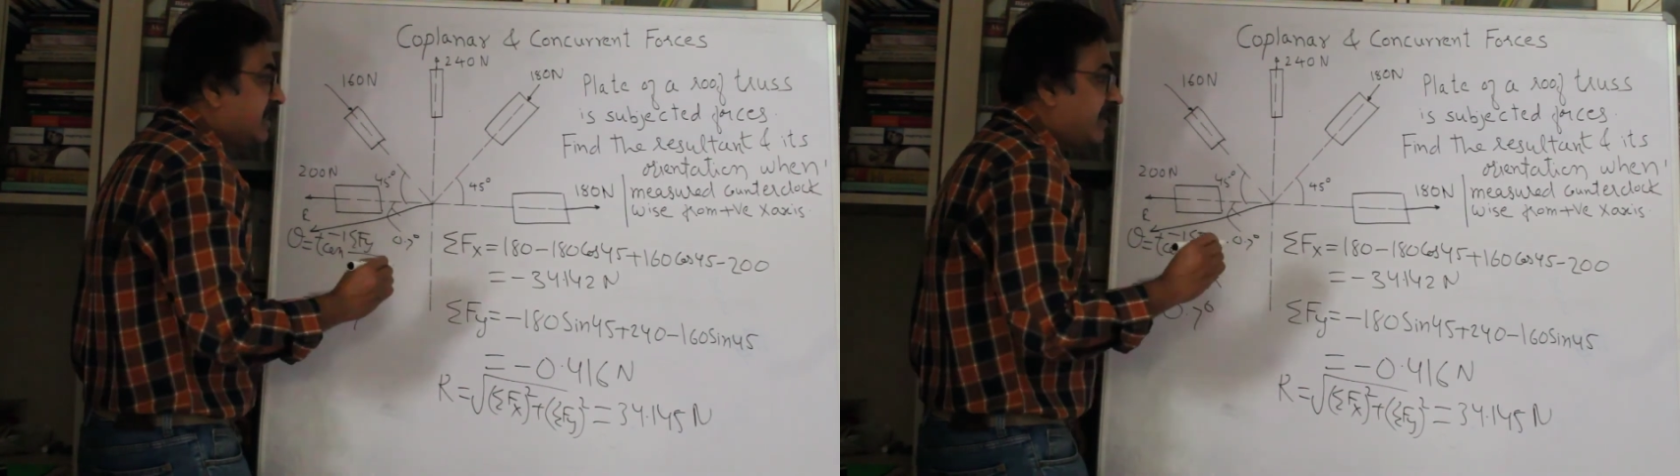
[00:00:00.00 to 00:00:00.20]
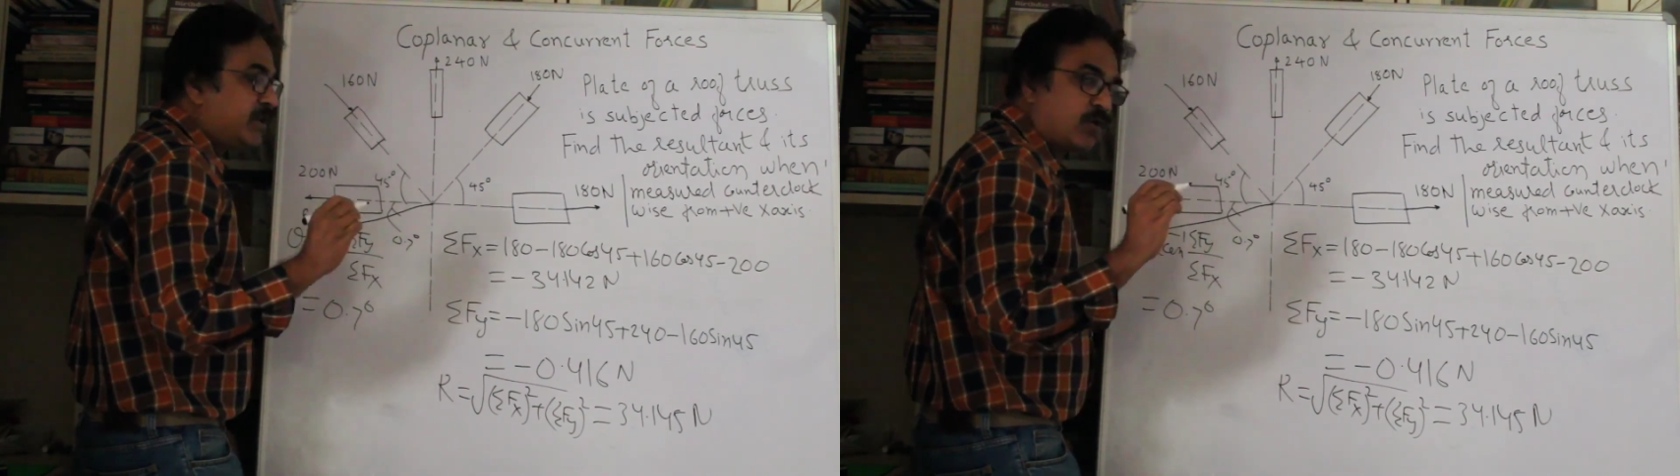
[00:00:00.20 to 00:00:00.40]

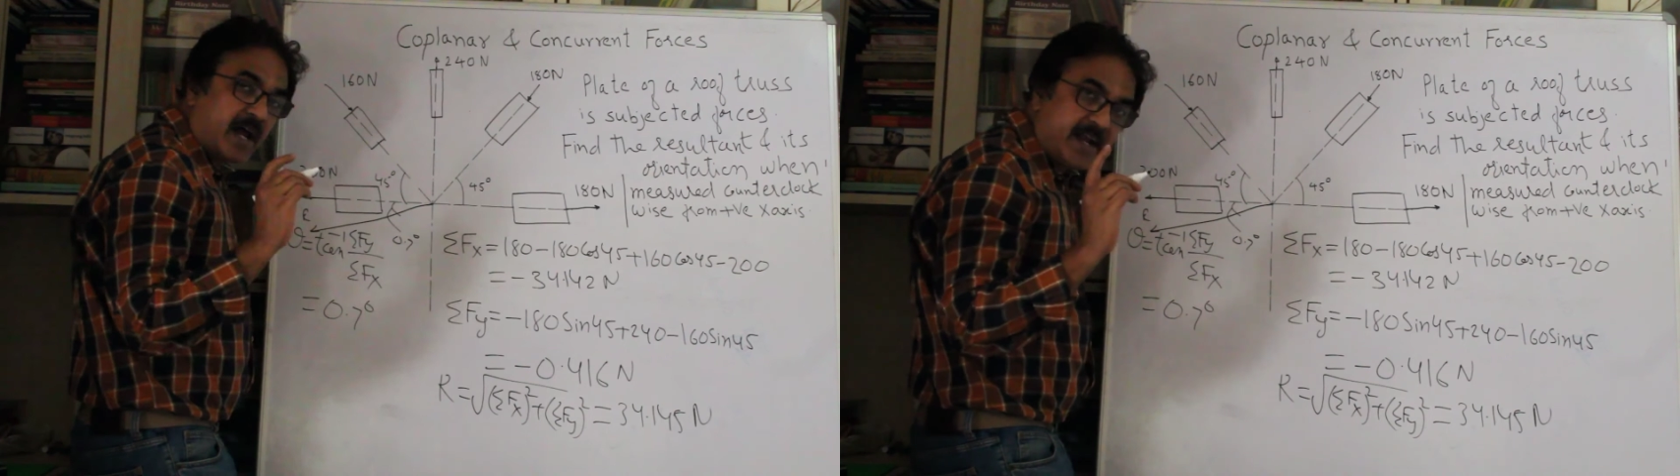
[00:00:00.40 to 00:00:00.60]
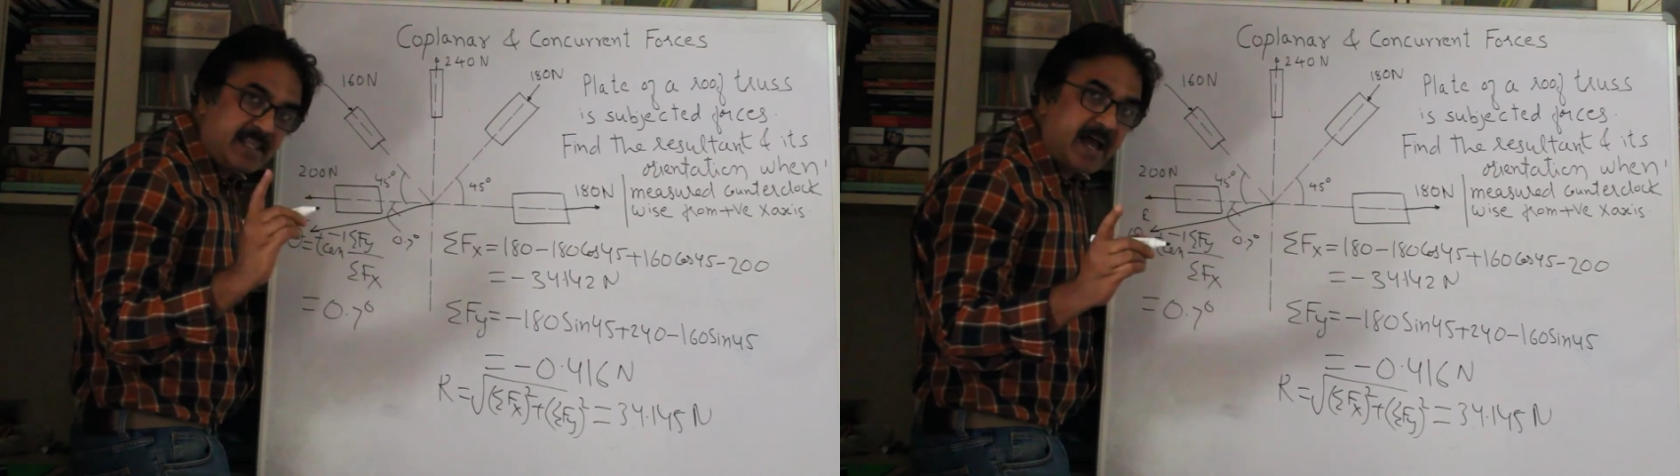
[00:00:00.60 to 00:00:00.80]
Now when you
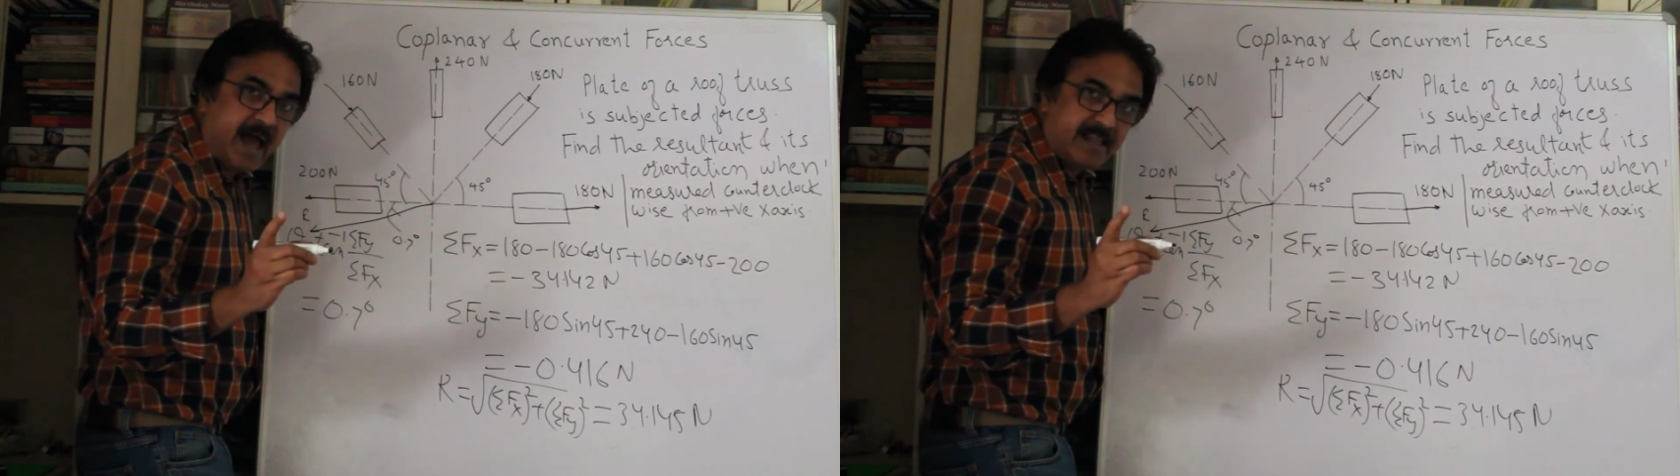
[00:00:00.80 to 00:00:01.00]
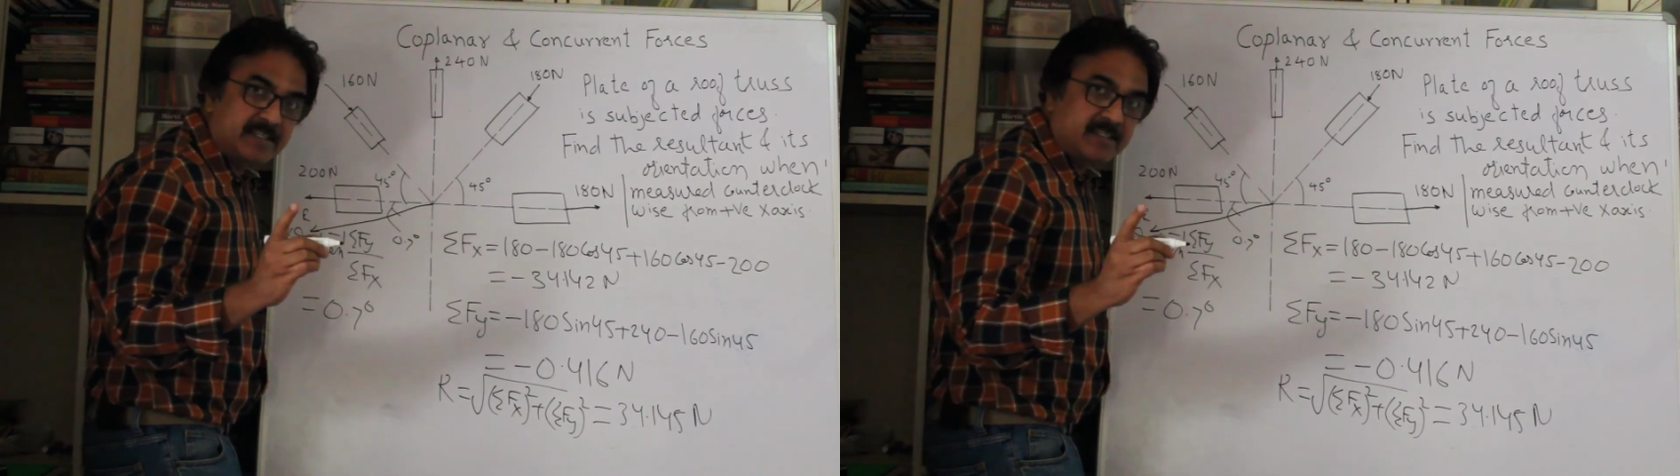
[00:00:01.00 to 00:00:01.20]
write the
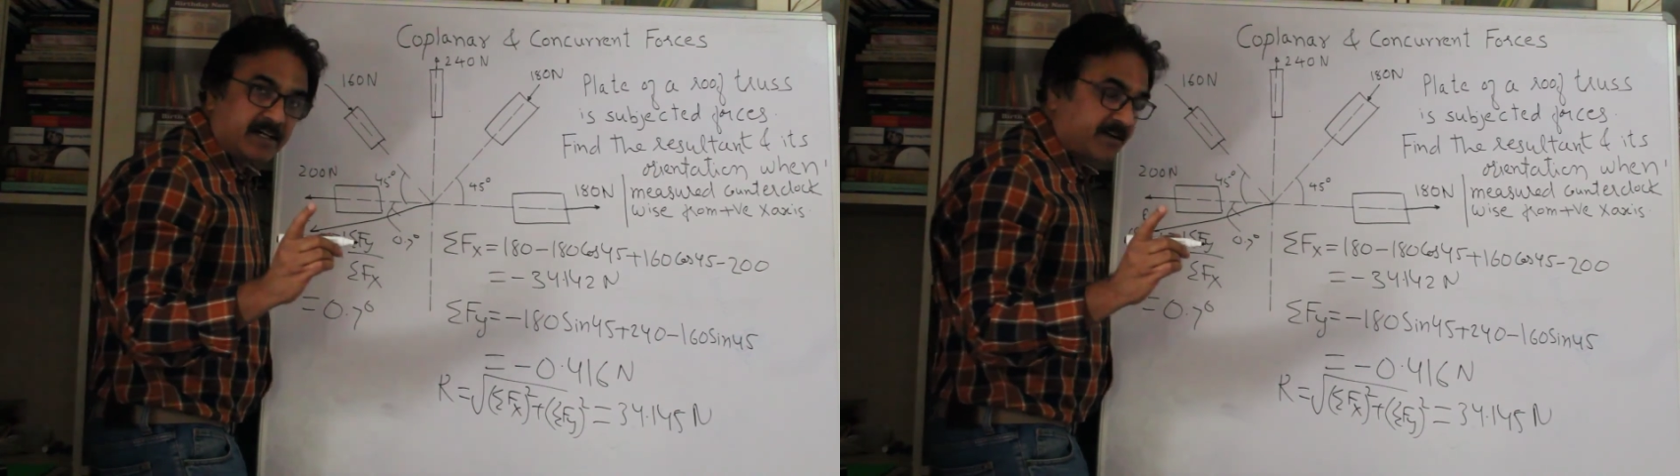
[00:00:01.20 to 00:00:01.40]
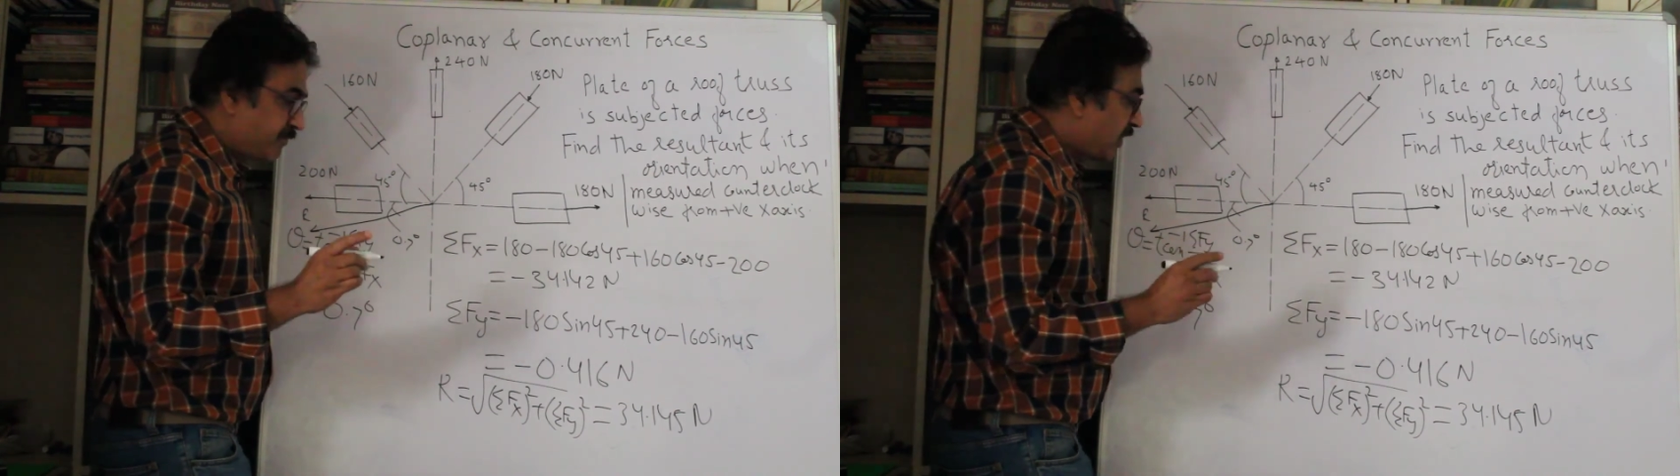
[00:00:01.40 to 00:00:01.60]
answer